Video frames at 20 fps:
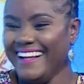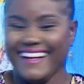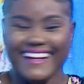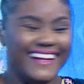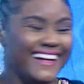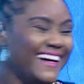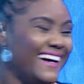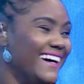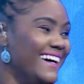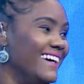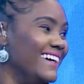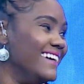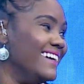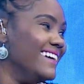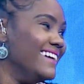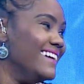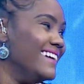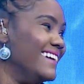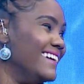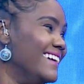
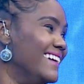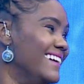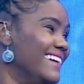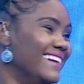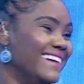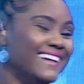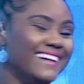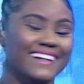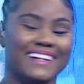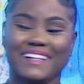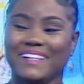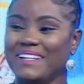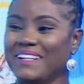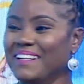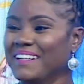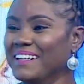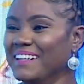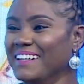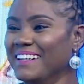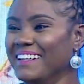
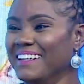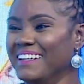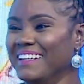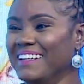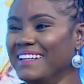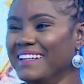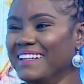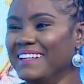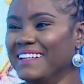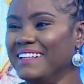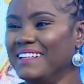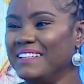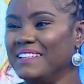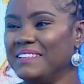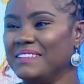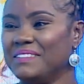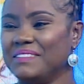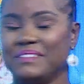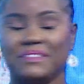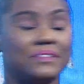
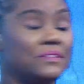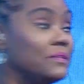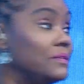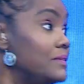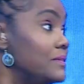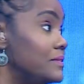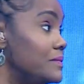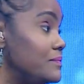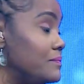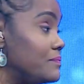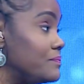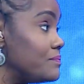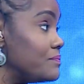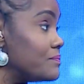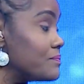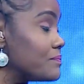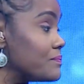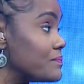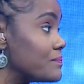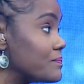
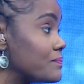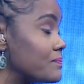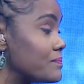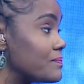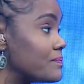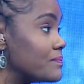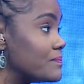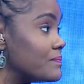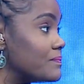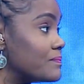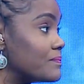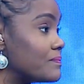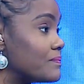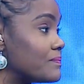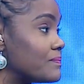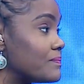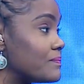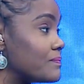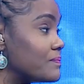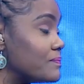
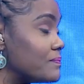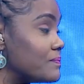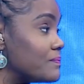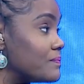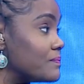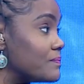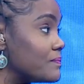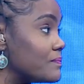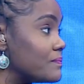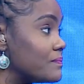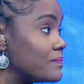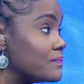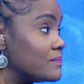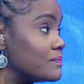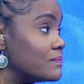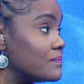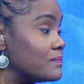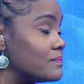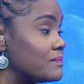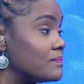
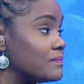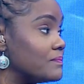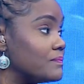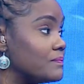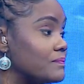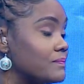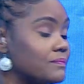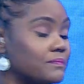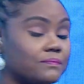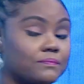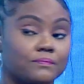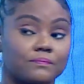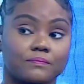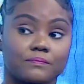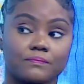This person isn't speaking.